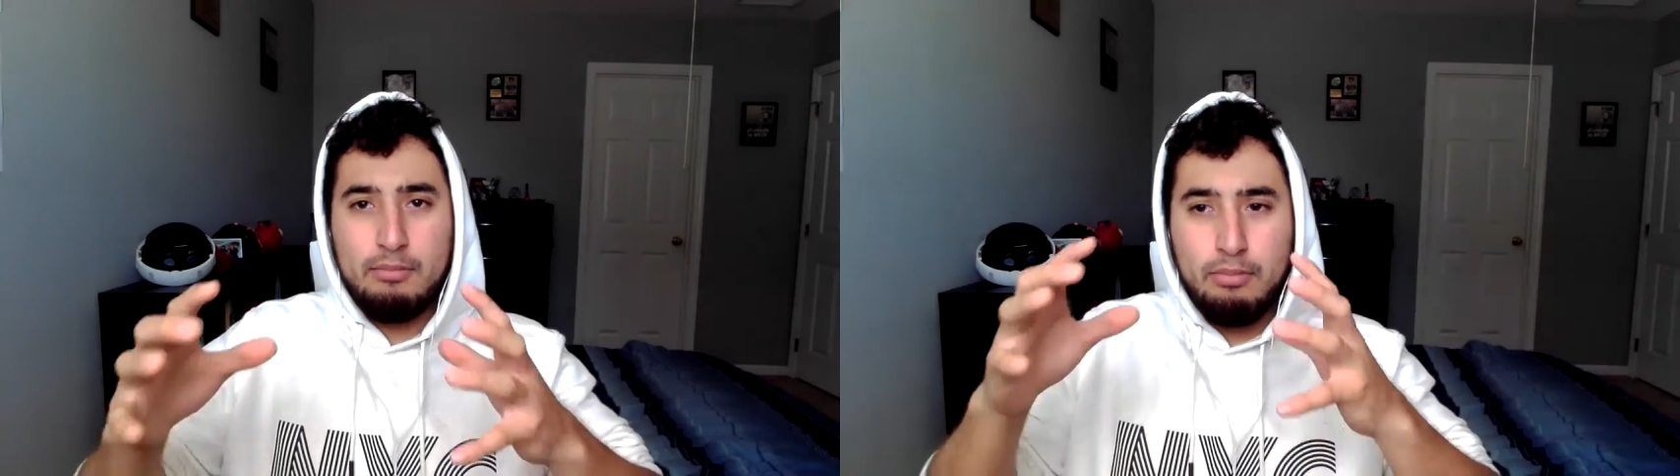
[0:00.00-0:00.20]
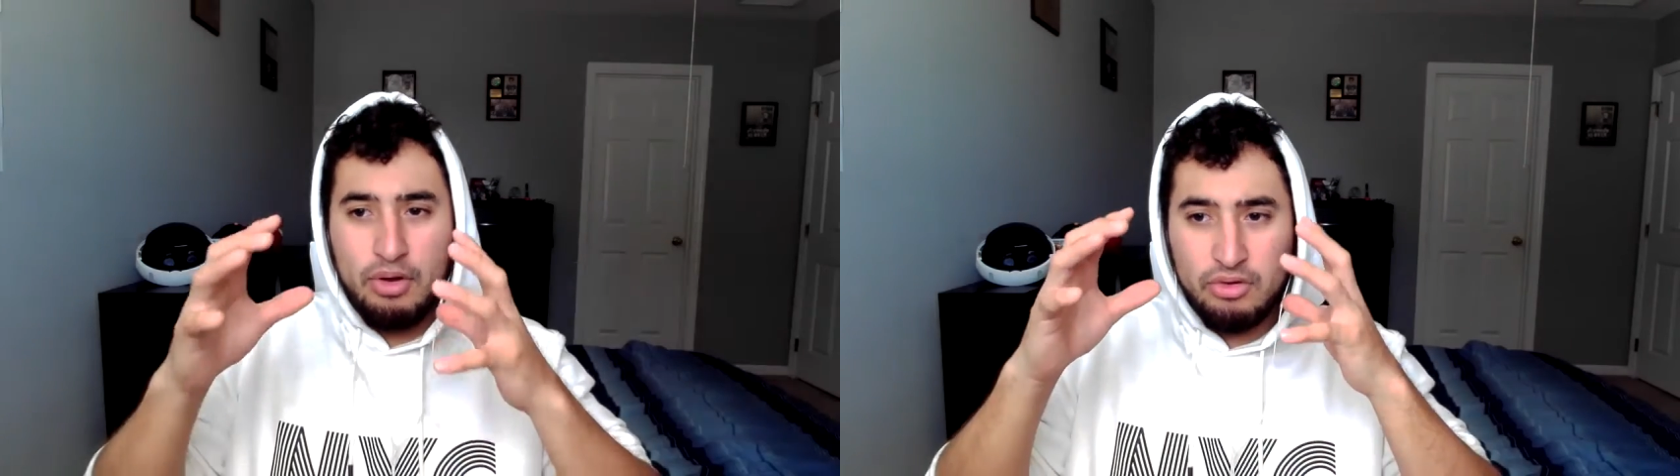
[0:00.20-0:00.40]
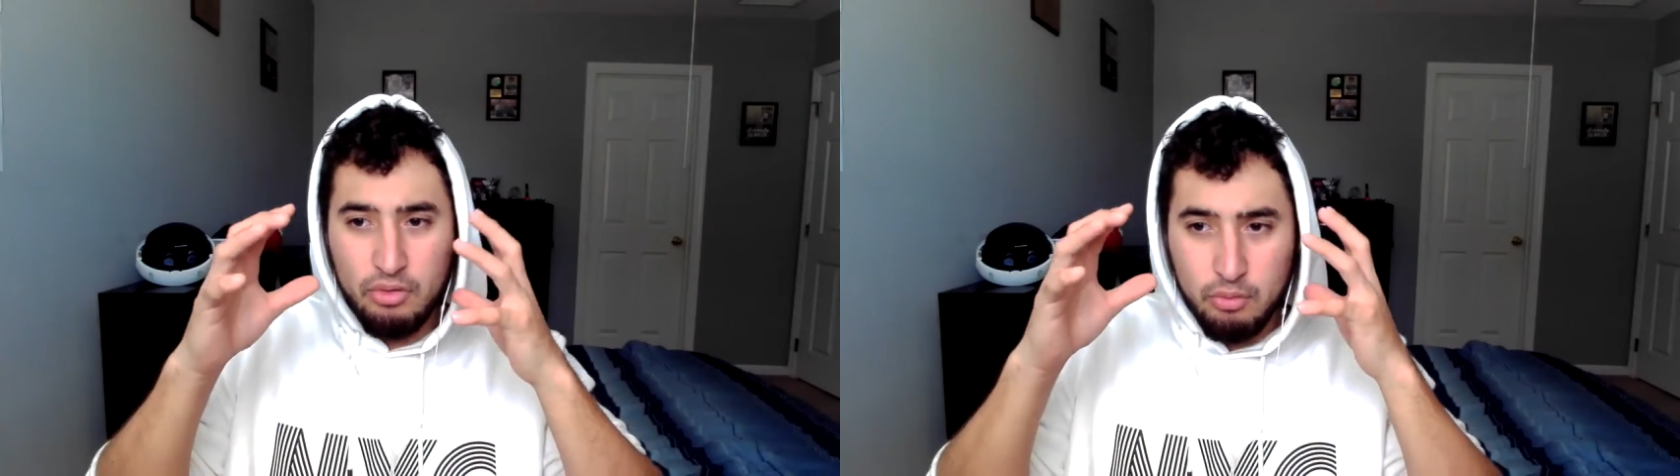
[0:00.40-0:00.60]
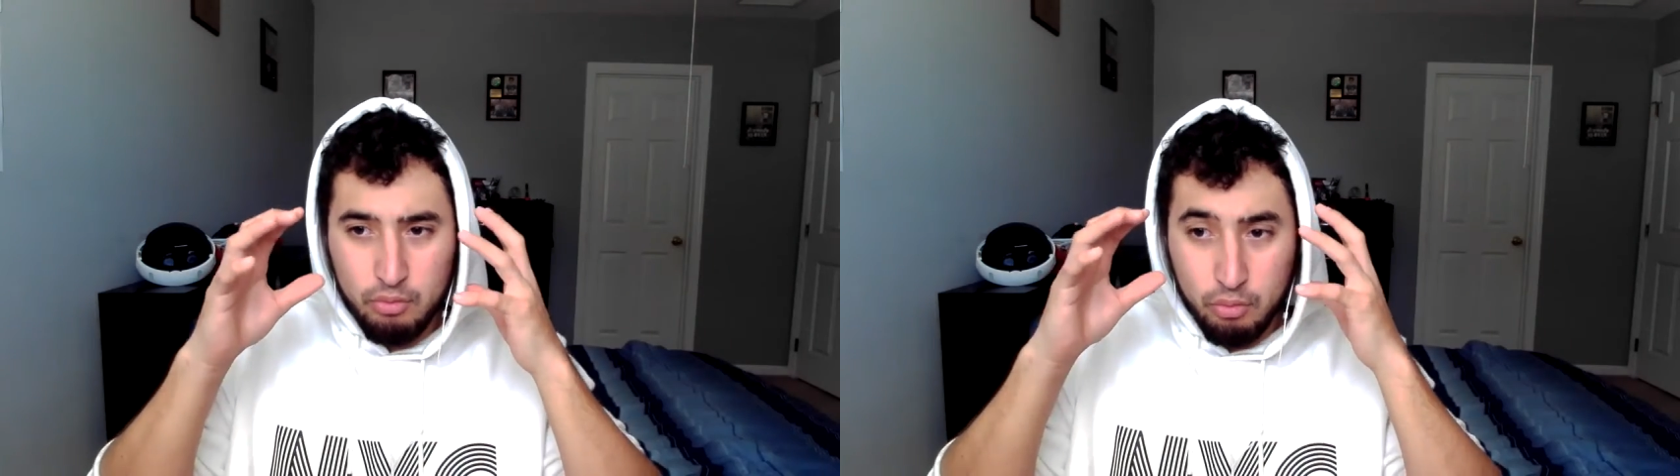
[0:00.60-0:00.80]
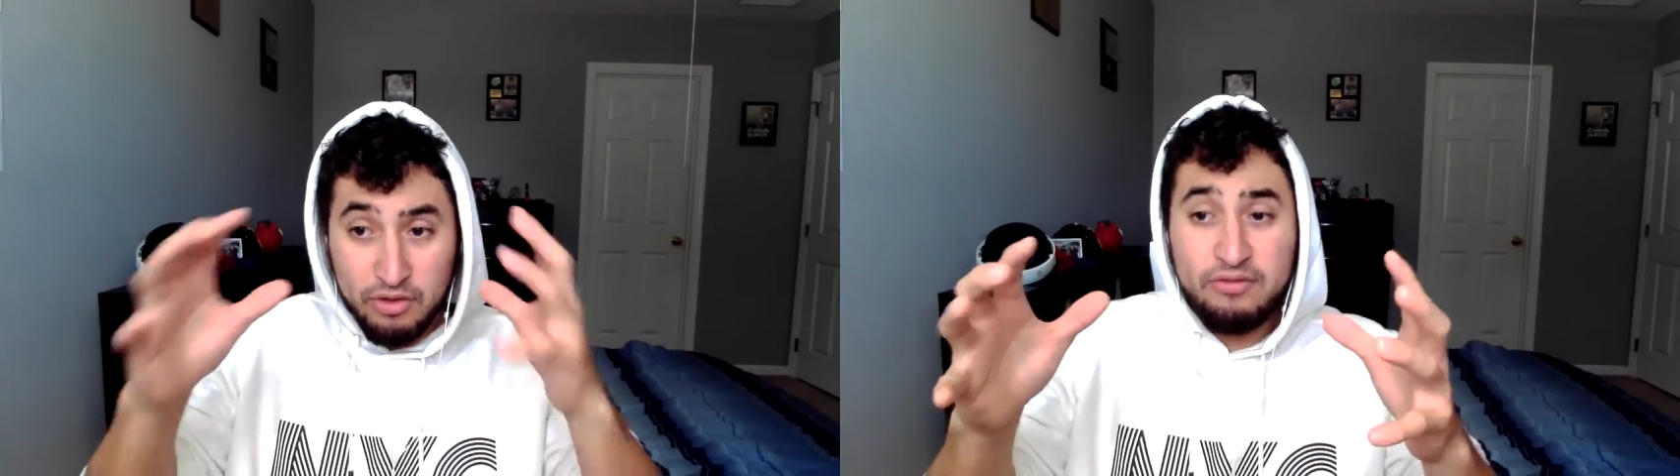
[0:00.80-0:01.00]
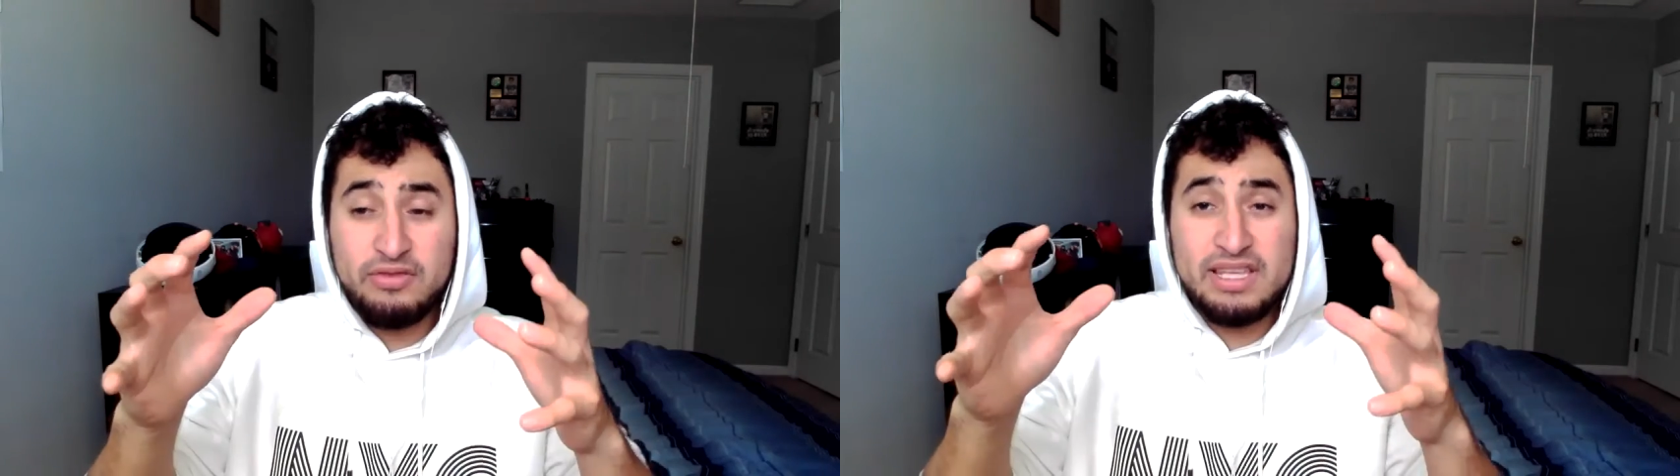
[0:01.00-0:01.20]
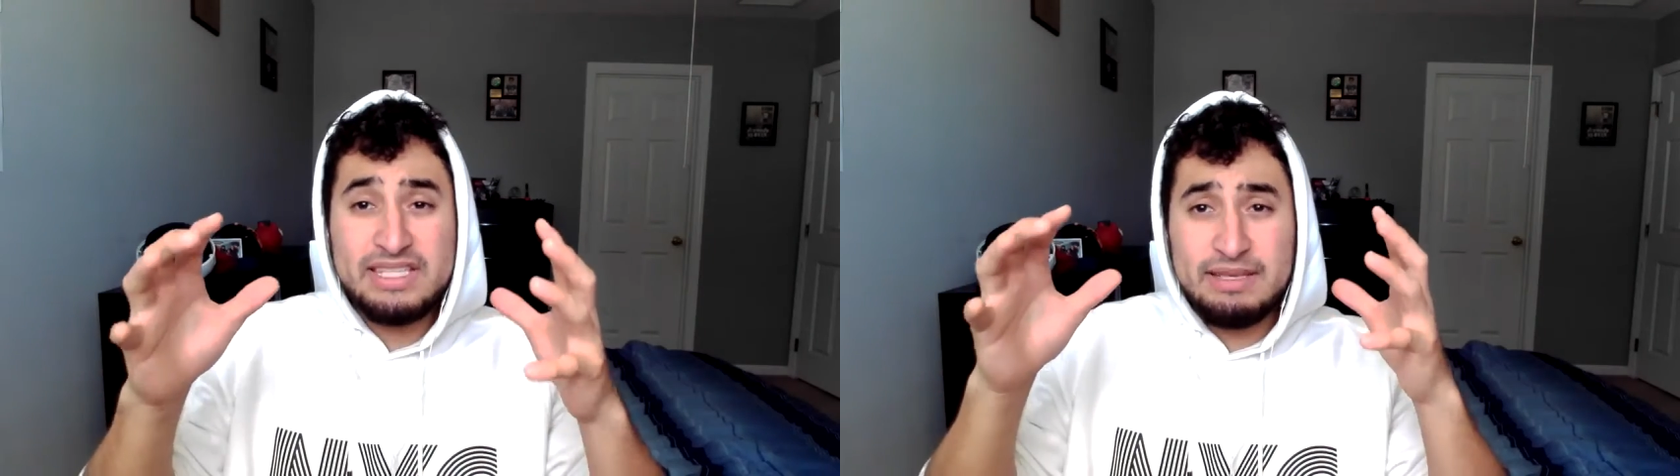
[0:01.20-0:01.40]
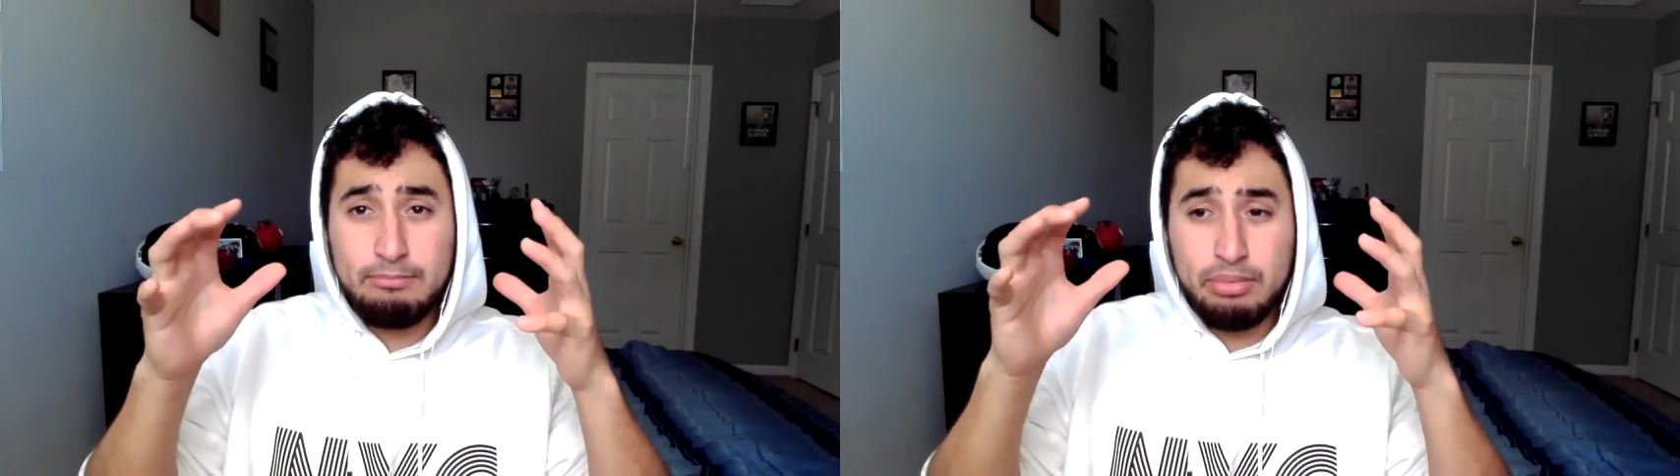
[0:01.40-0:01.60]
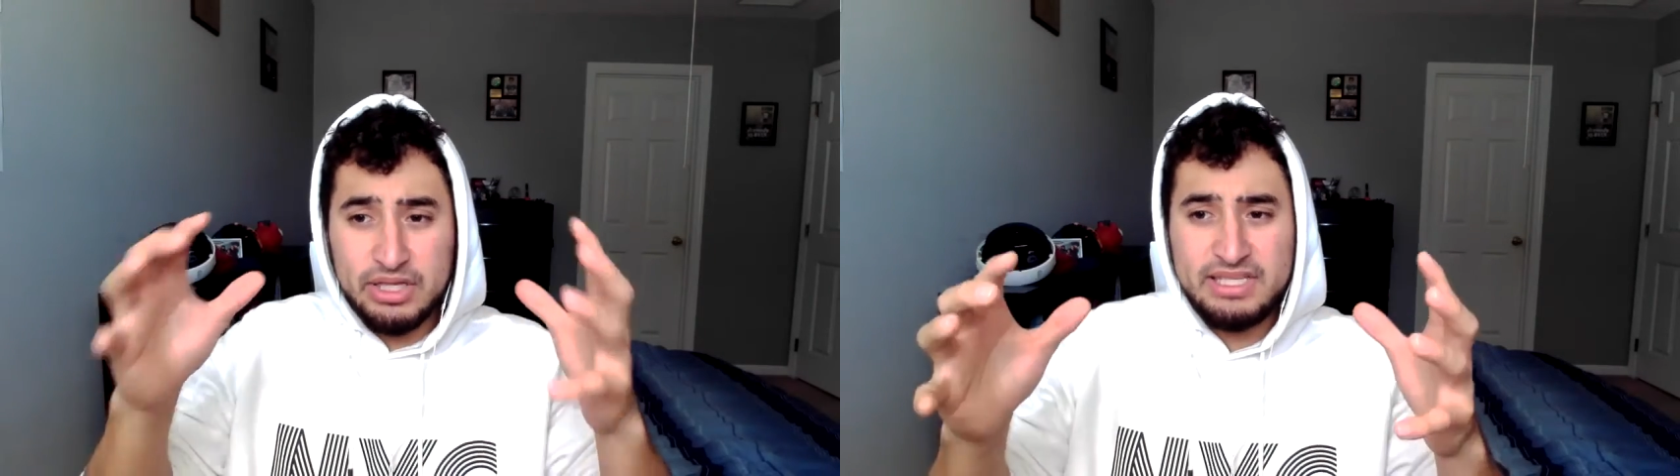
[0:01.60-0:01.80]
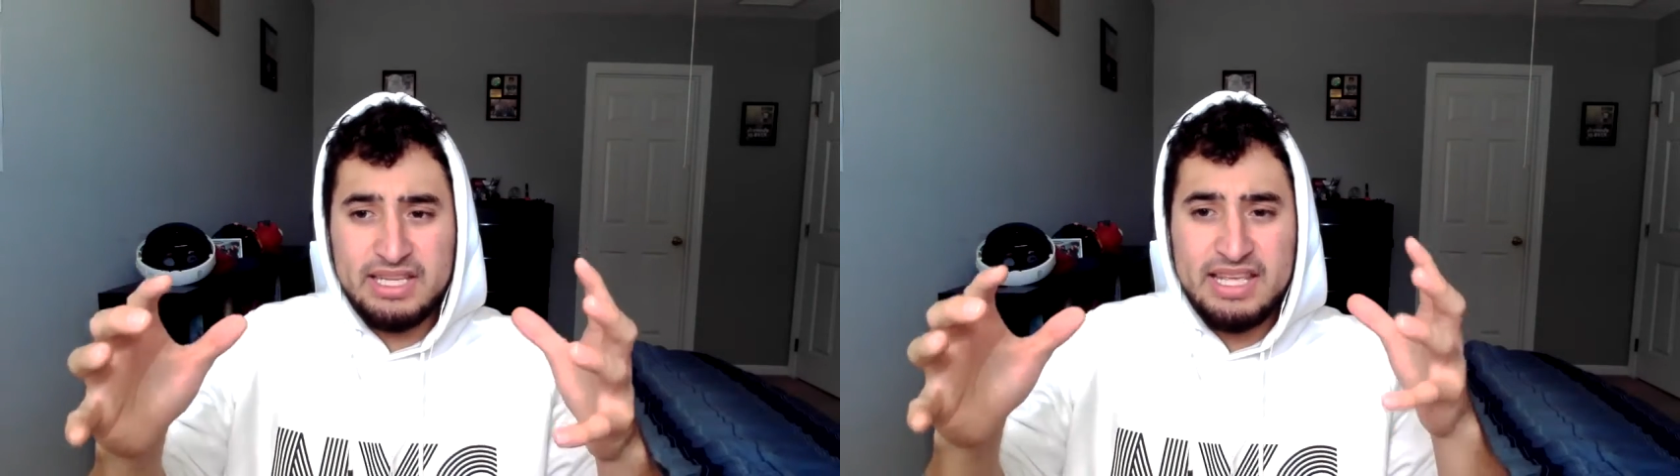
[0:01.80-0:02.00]
but with the
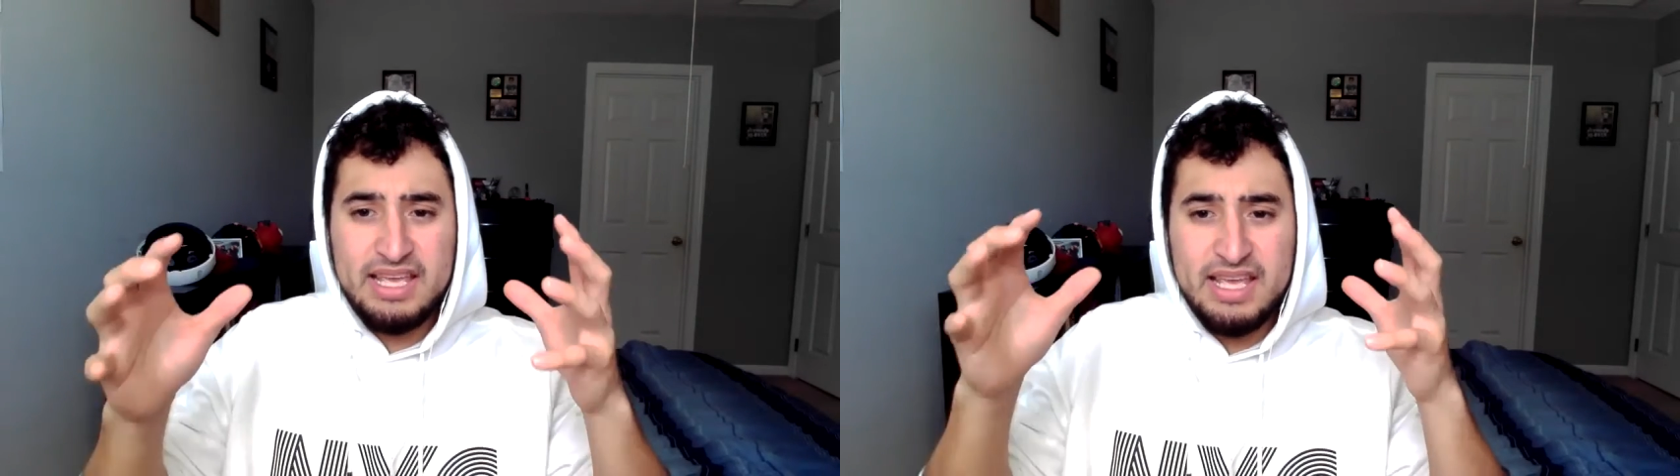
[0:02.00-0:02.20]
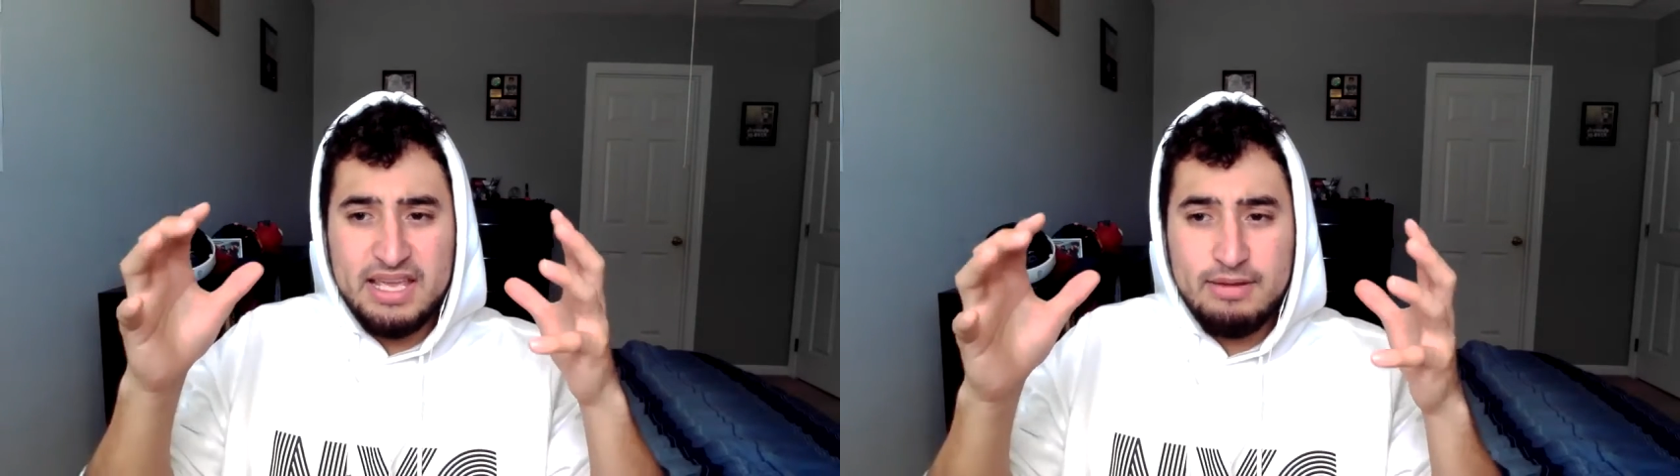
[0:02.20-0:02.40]
simplicity